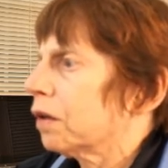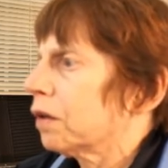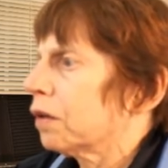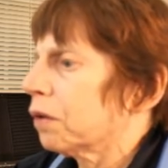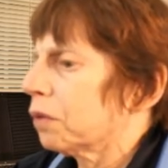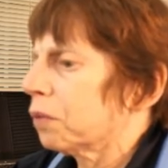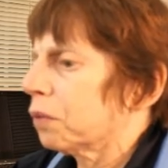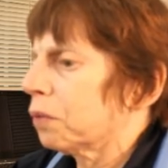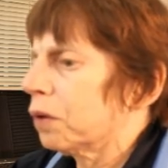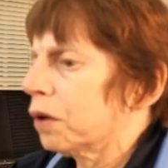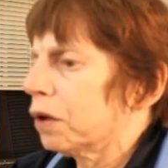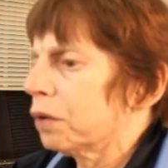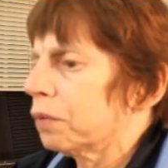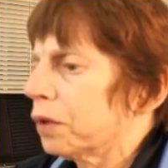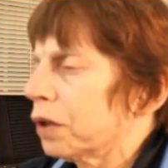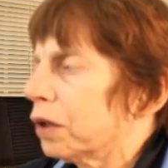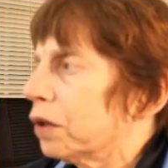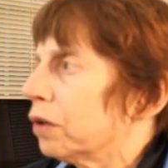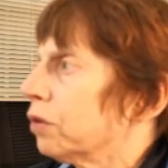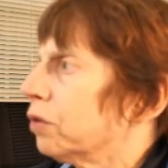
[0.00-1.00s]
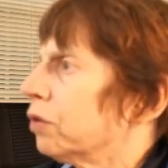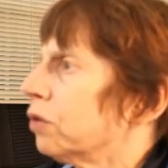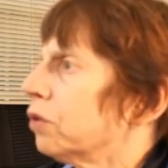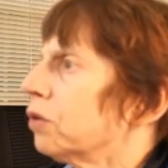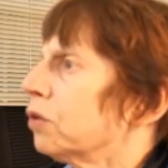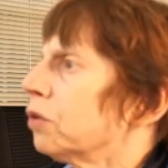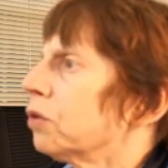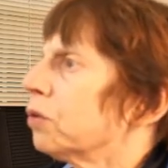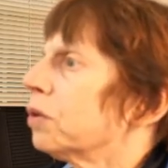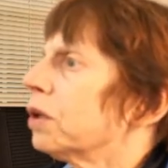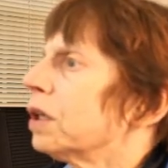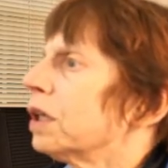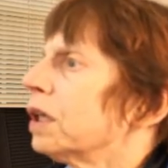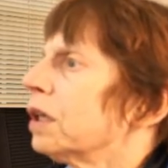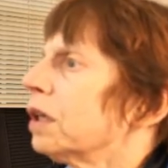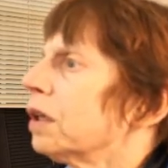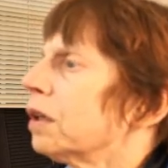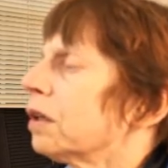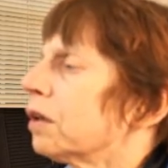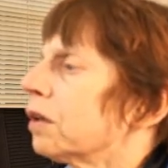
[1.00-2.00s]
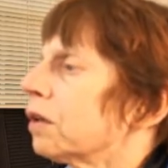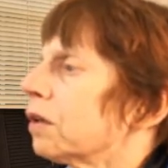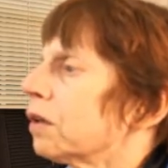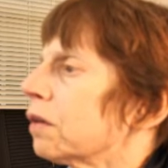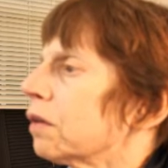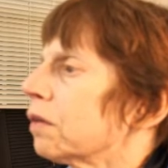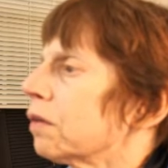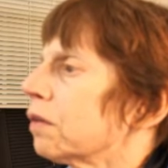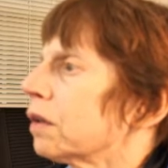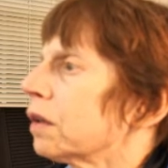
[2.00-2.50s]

So what I'm gonna do here